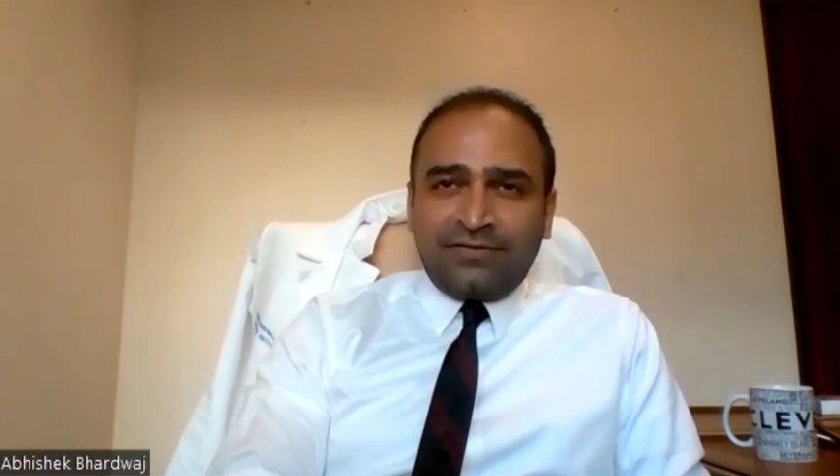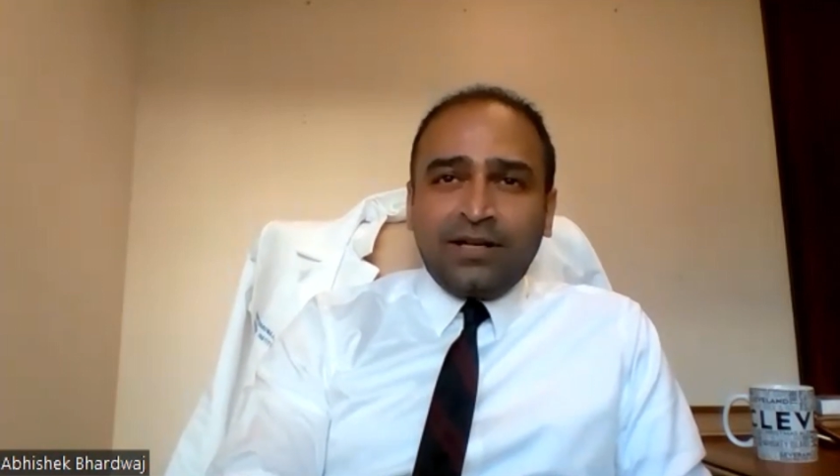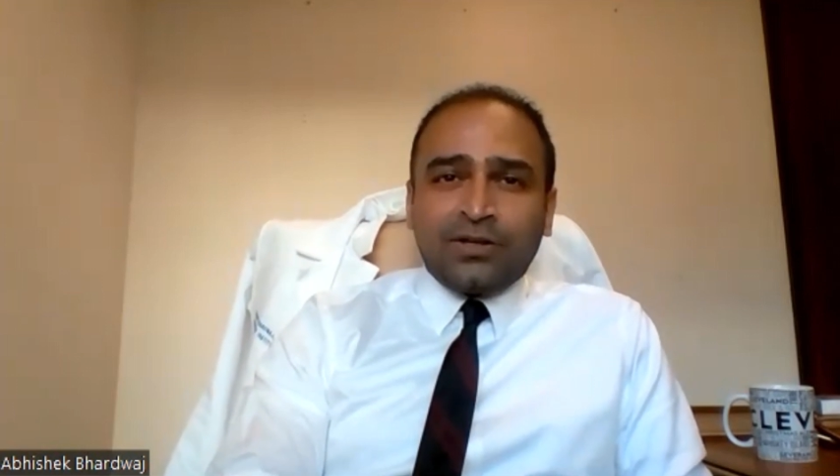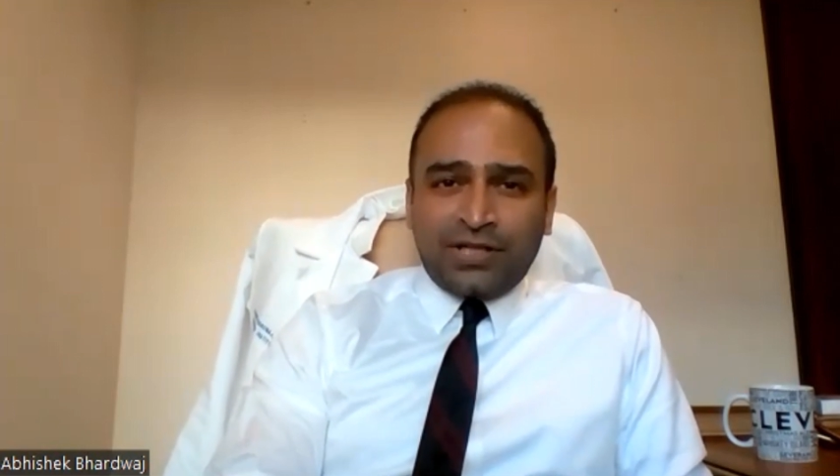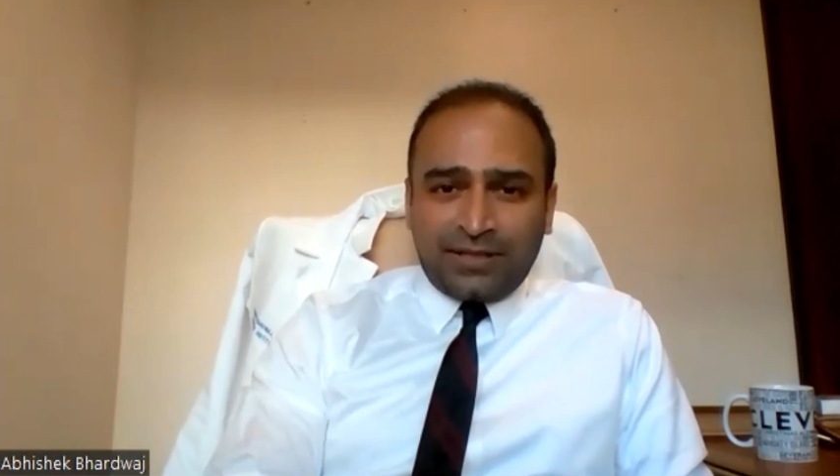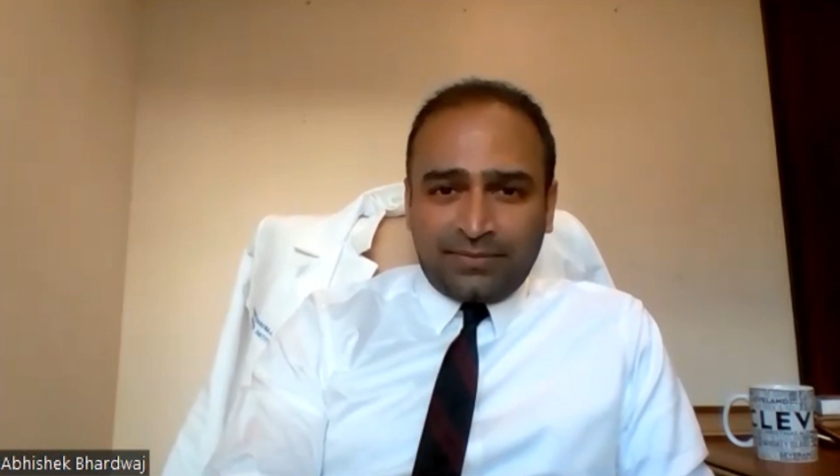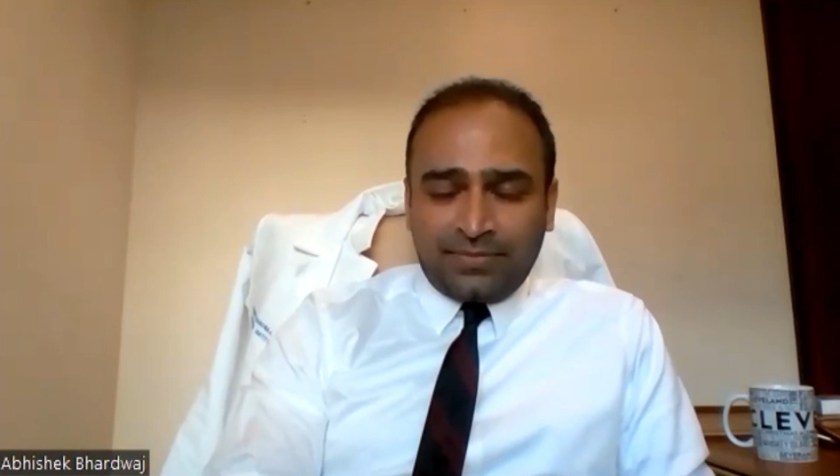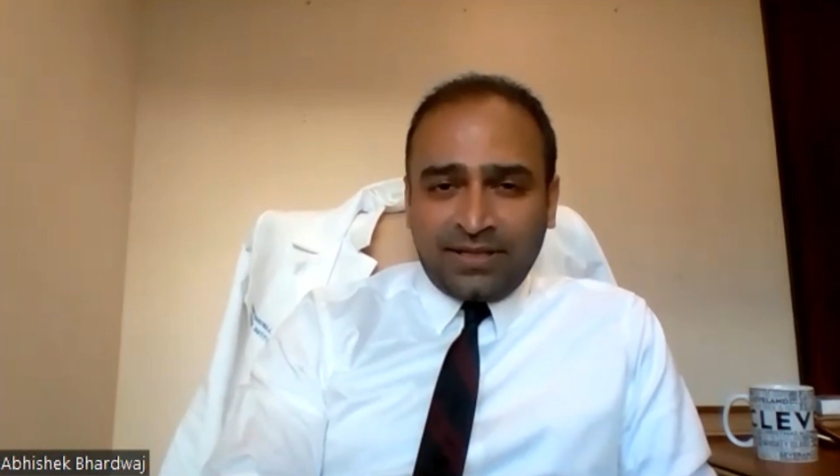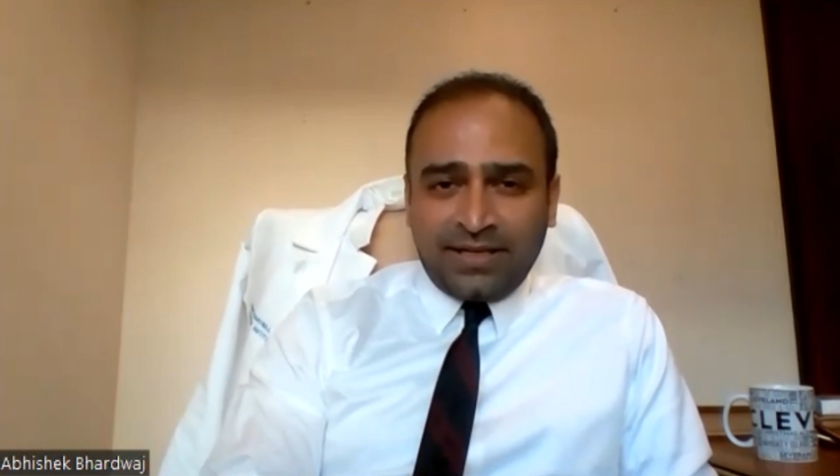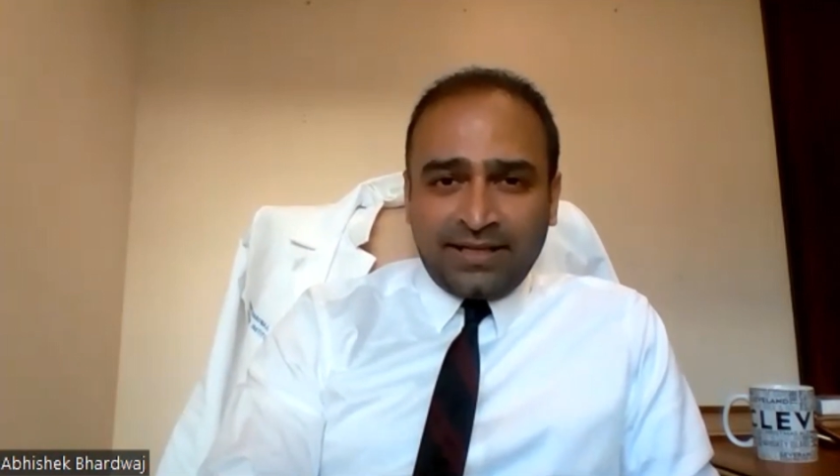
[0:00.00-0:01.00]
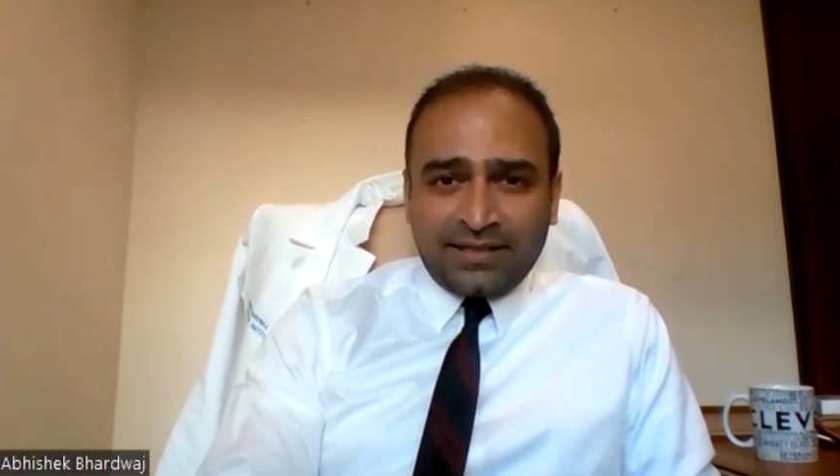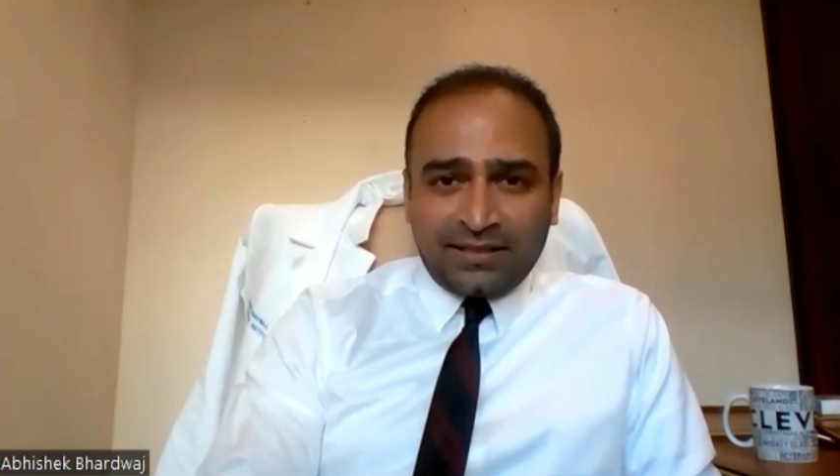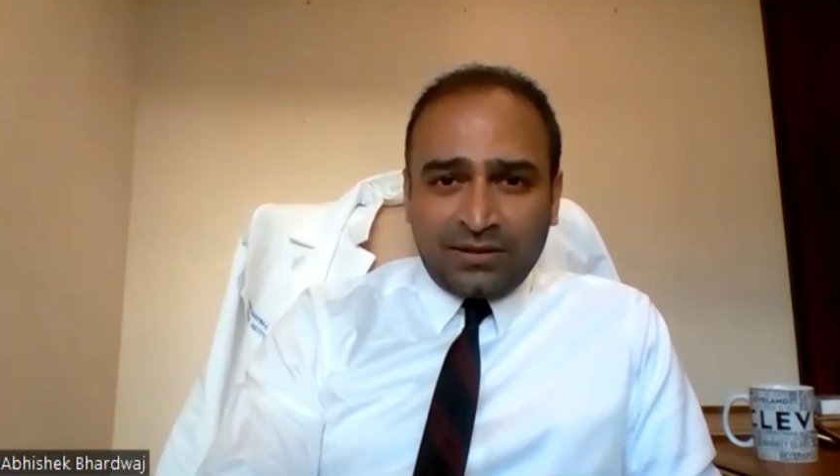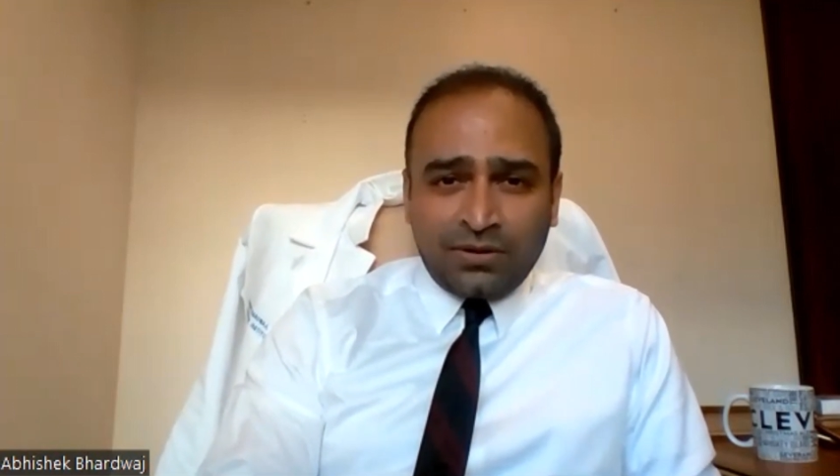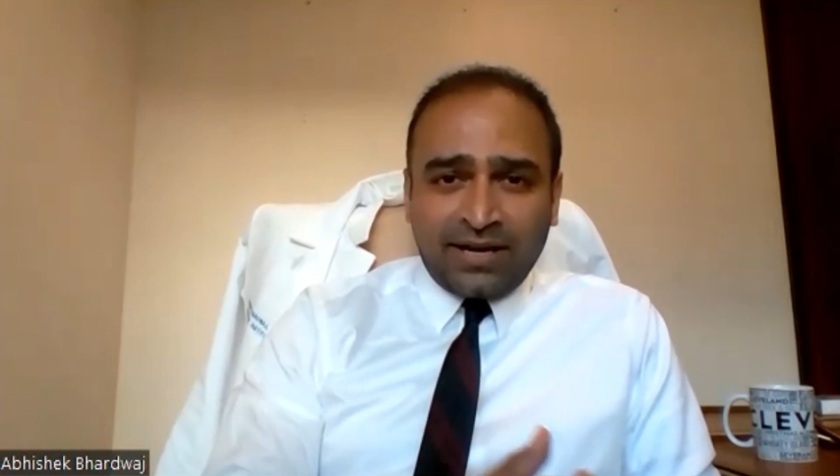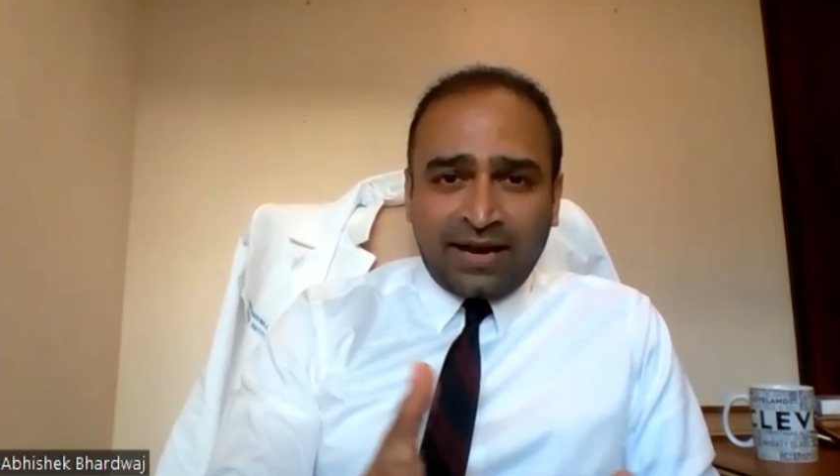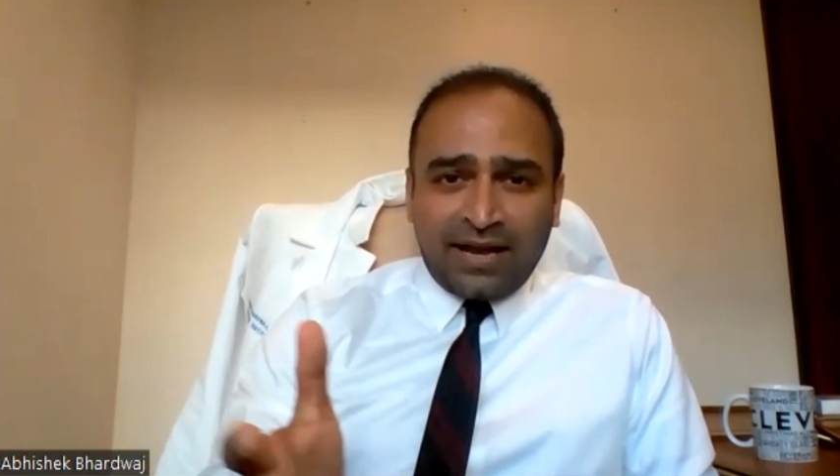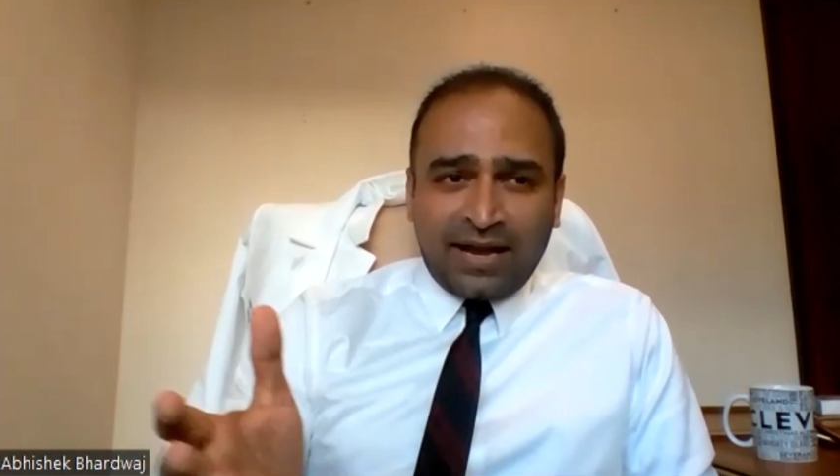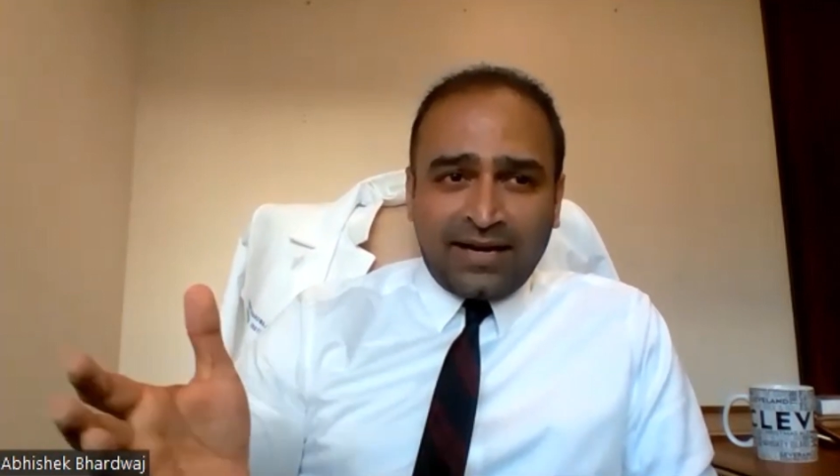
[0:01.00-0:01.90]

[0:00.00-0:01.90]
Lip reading: fellowship is okay.